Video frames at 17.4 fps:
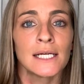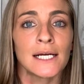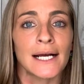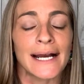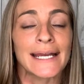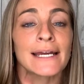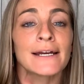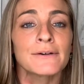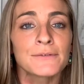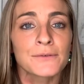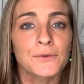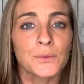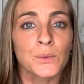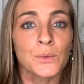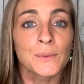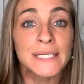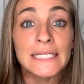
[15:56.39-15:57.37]
I have
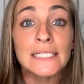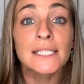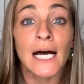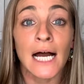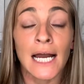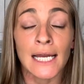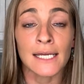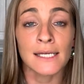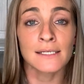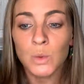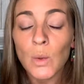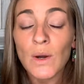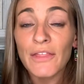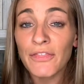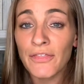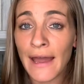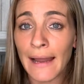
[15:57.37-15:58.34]
realized
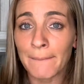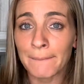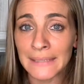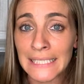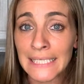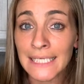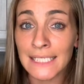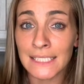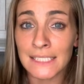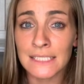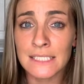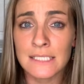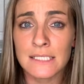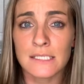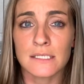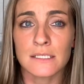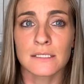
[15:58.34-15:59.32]
what that
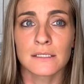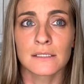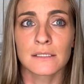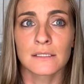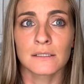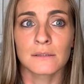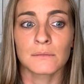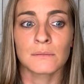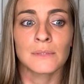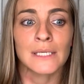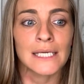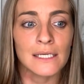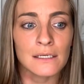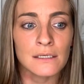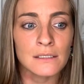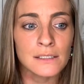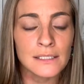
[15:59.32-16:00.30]
means.
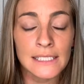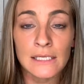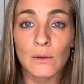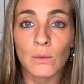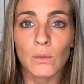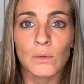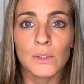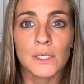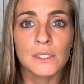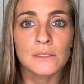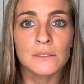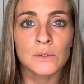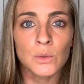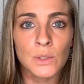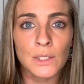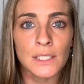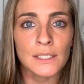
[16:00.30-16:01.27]
It cle
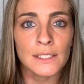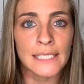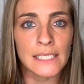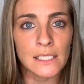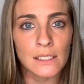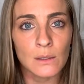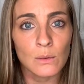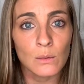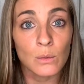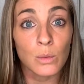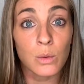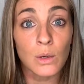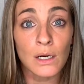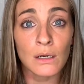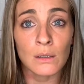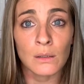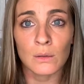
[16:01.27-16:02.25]
Lord, like,
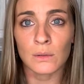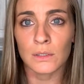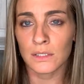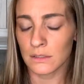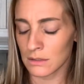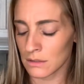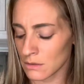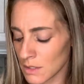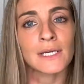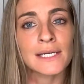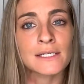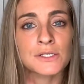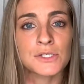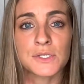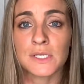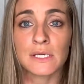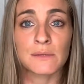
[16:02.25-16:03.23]
whoa. Okay, I
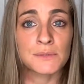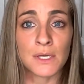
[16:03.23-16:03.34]
can just keep